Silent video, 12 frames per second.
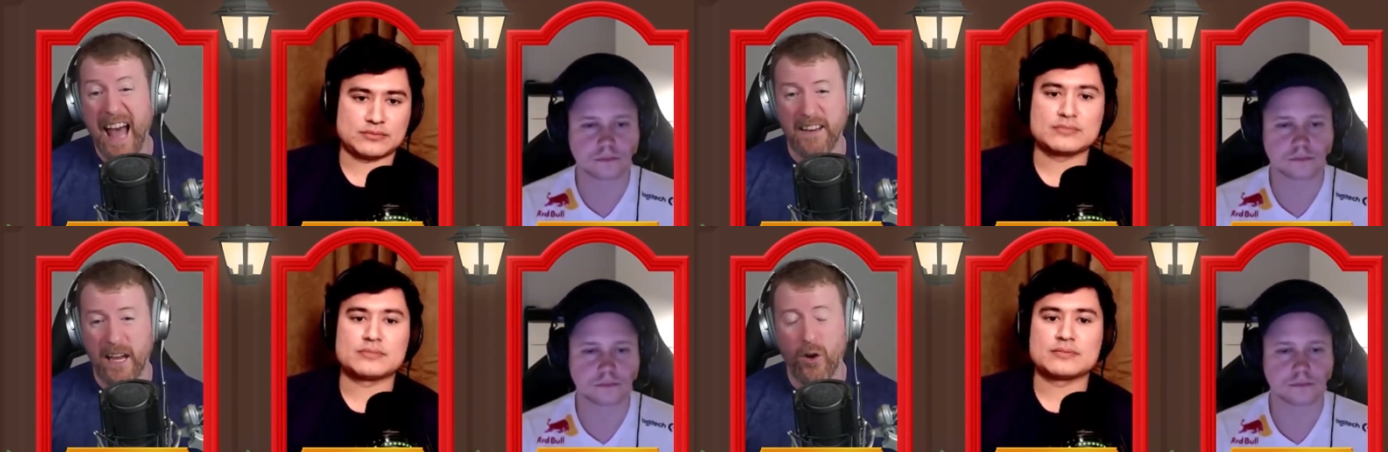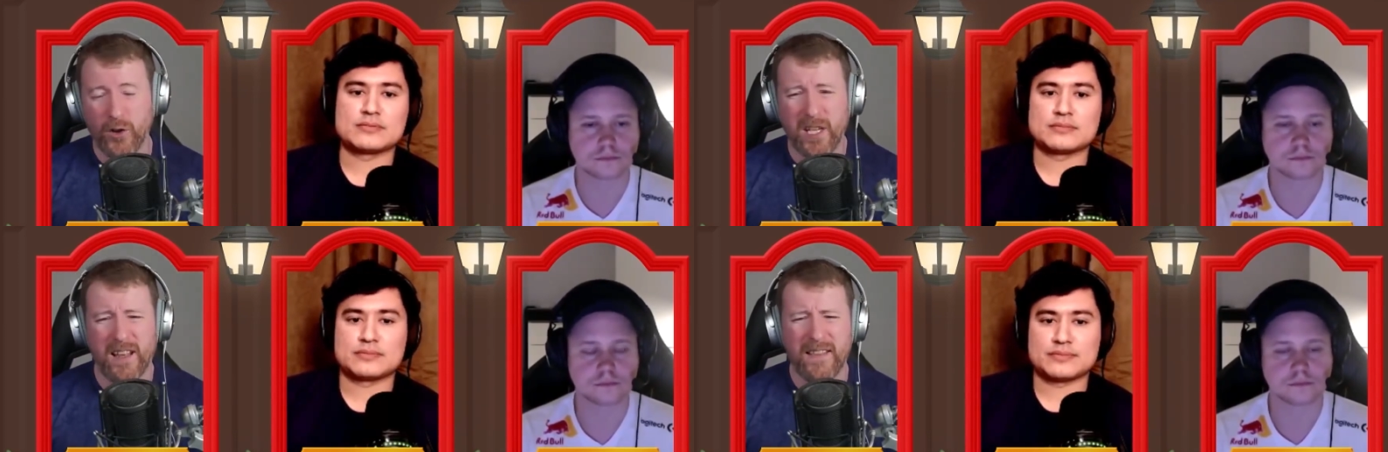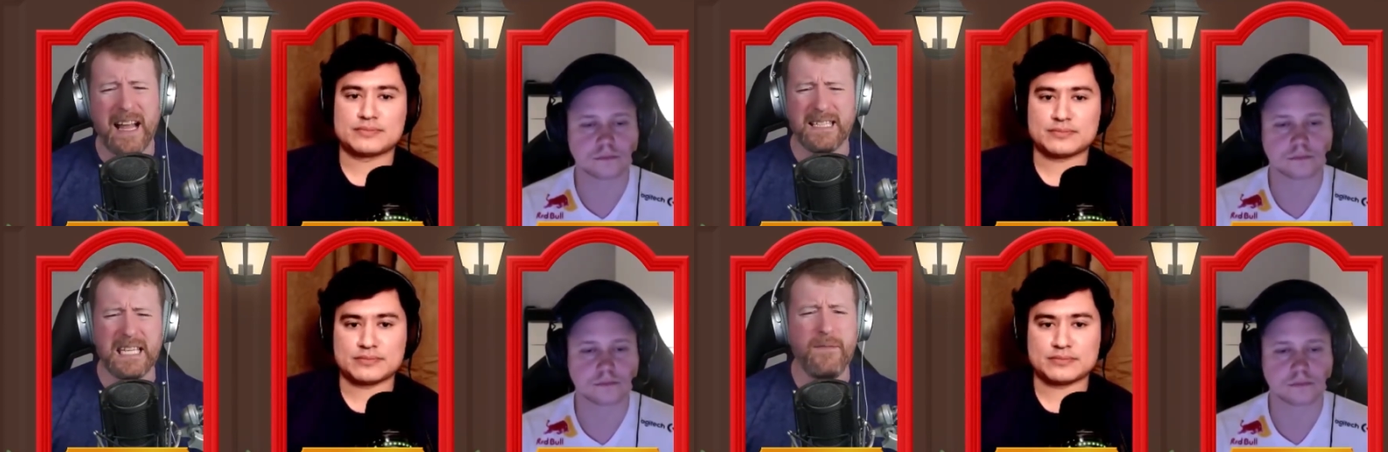Speaker 1: And I also
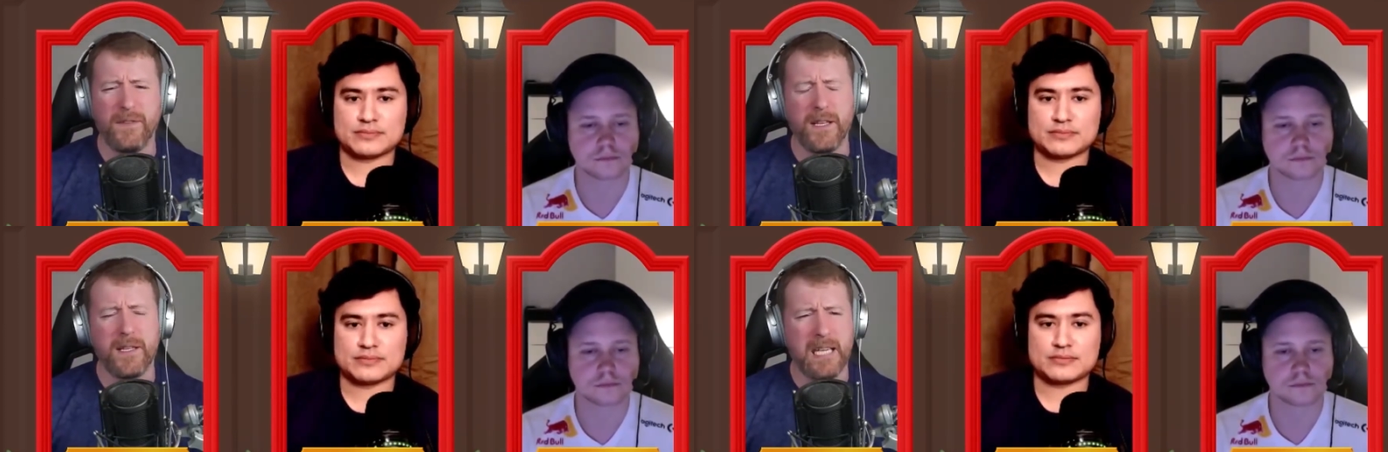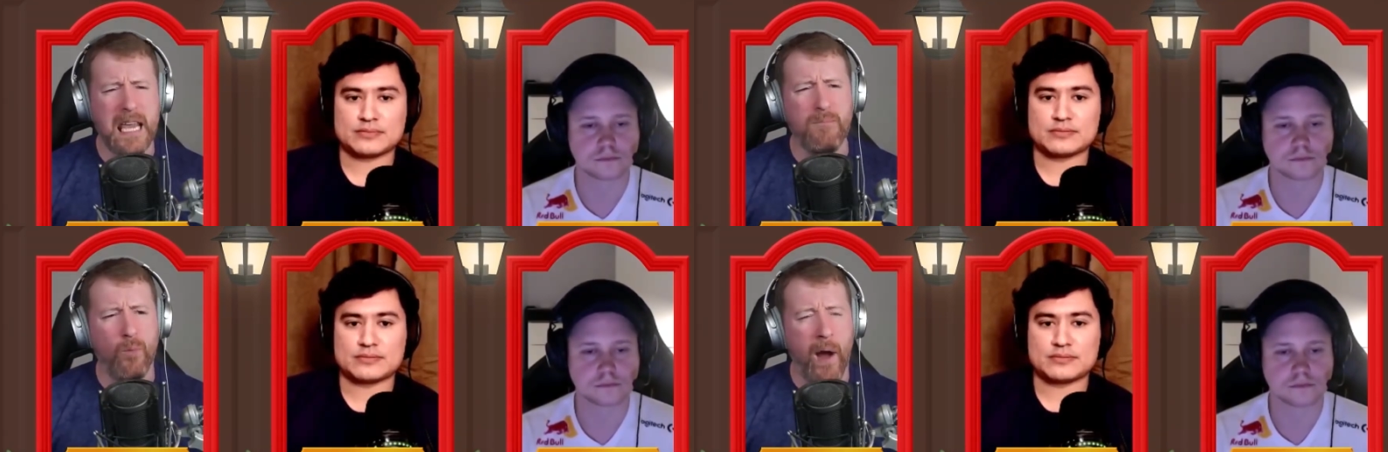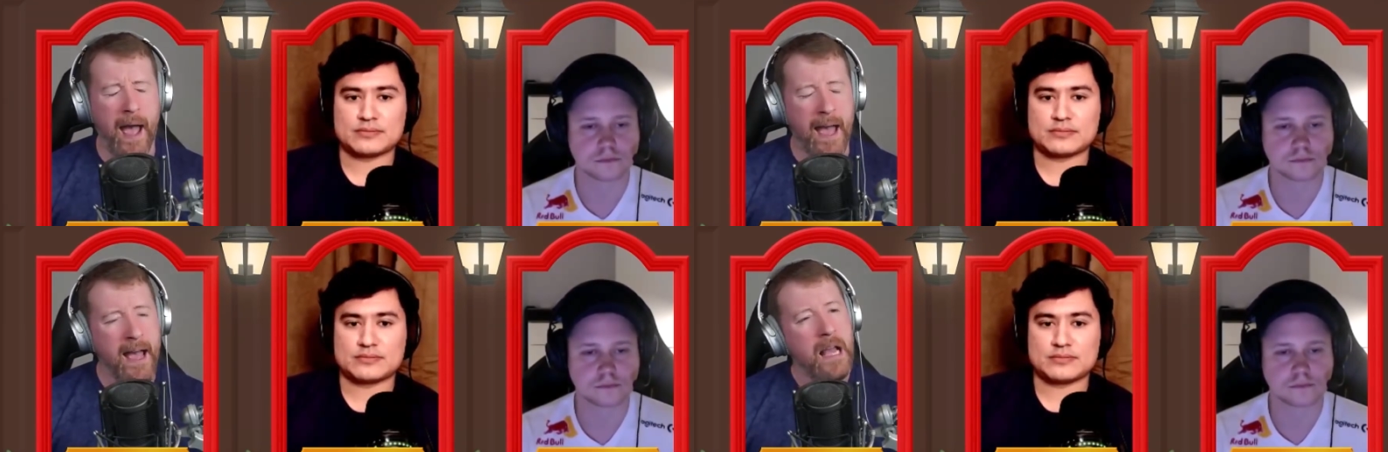think that's even the team
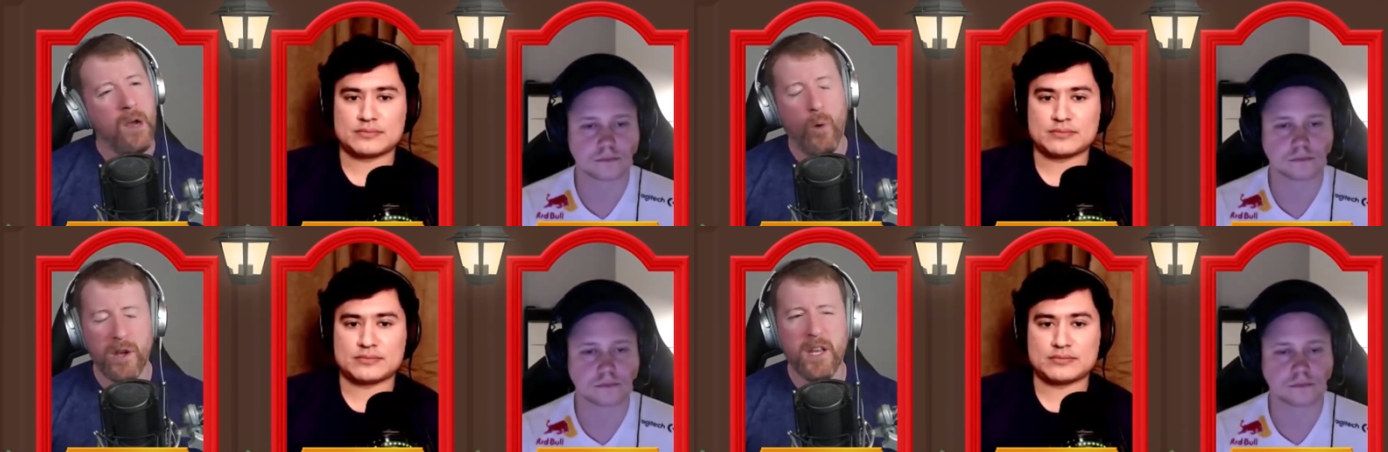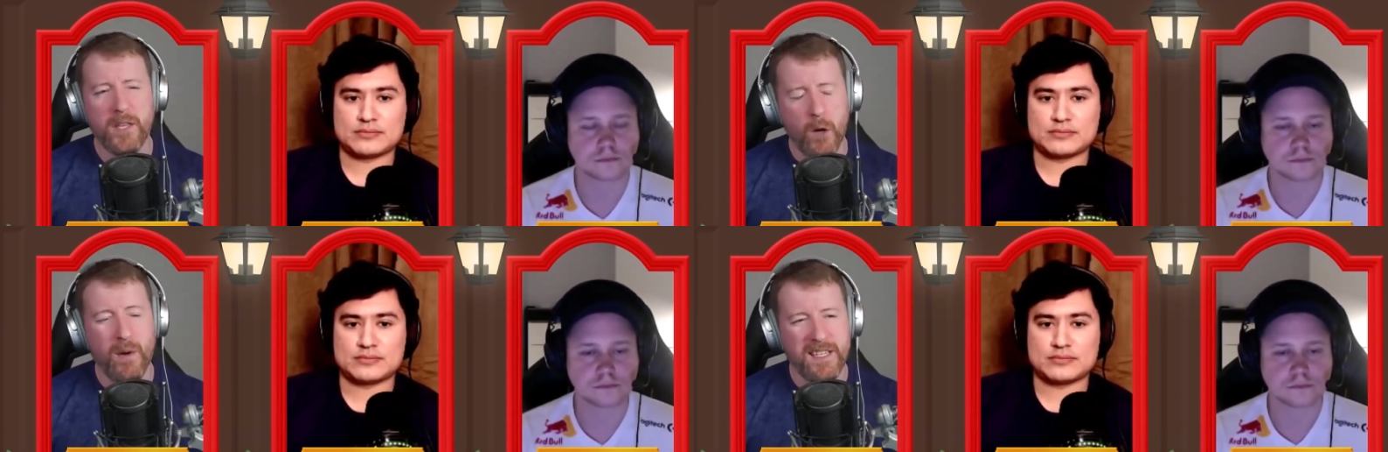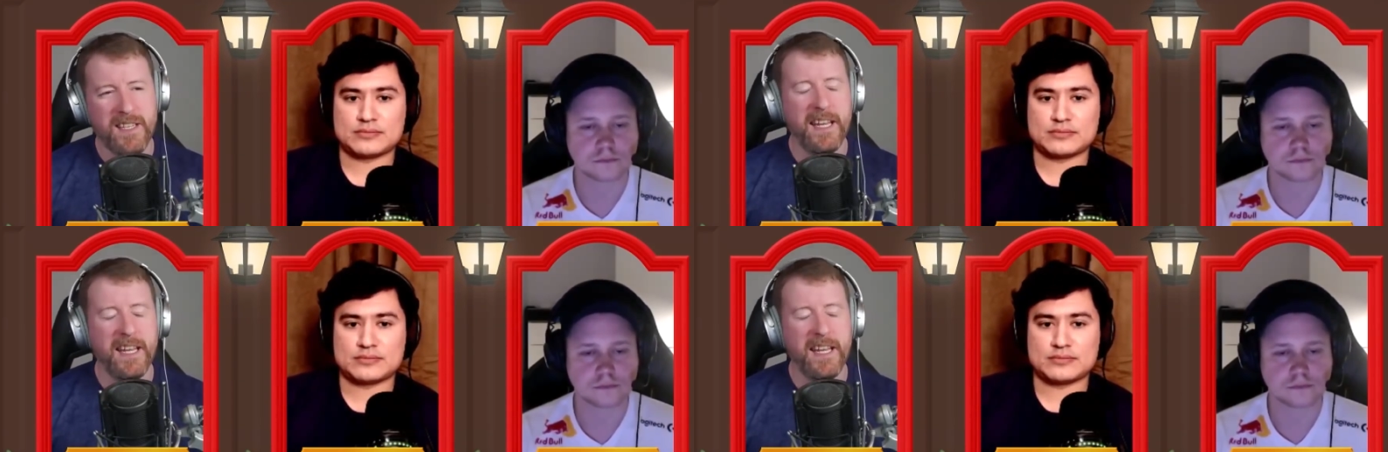where what you do